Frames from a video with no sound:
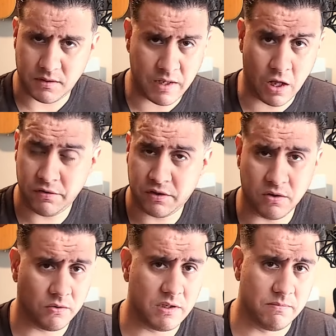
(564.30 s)
elves
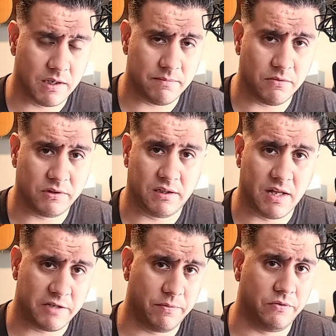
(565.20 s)
can only
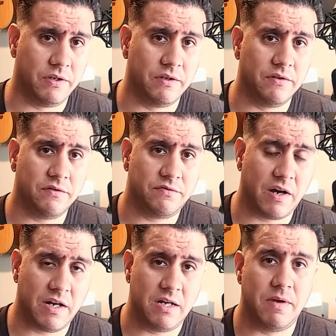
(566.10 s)
multi-class between
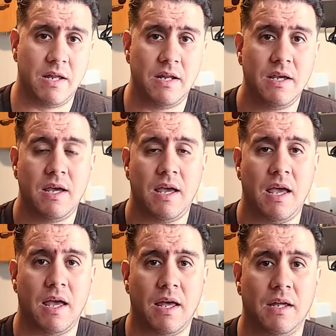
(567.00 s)
fighting men
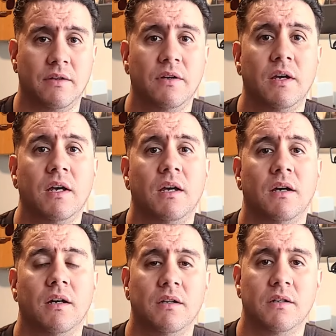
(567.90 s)
and
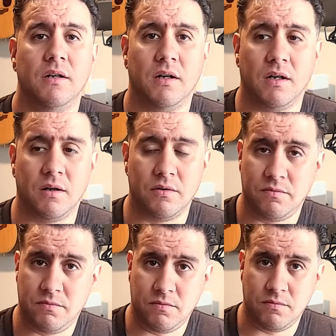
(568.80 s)
uh,
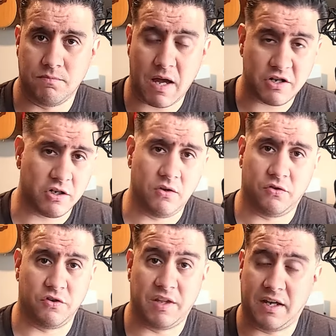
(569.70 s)
magic
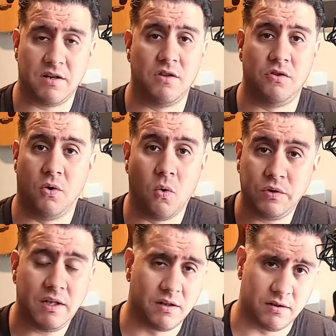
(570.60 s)
users. They can the
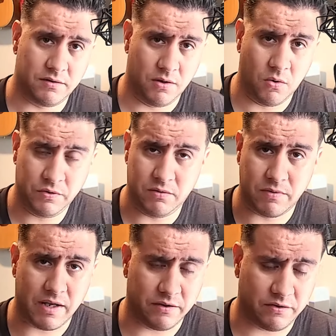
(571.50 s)
only the only
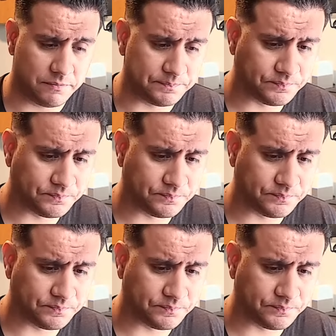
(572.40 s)
race